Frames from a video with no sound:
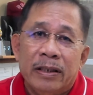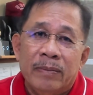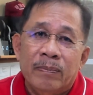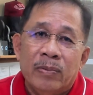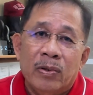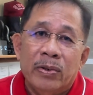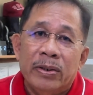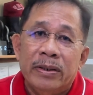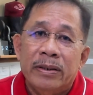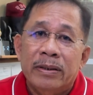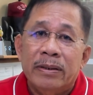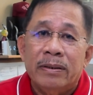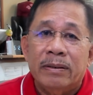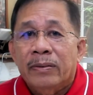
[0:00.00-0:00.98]

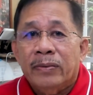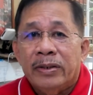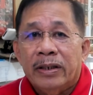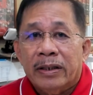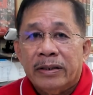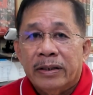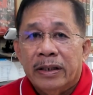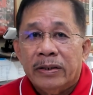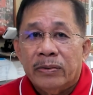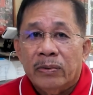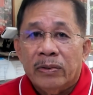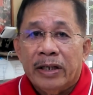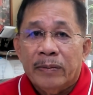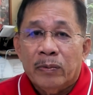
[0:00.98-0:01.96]
employees with access
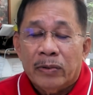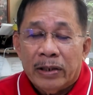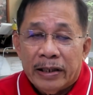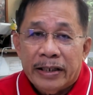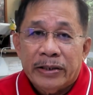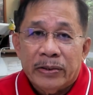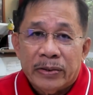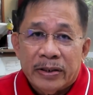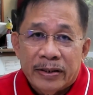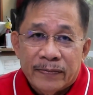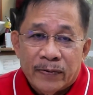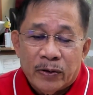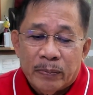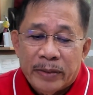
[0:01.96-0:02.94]
to labor relations
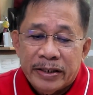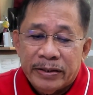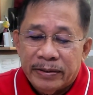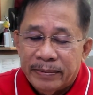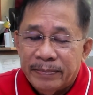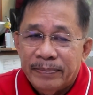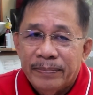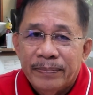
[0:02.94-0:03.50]
information.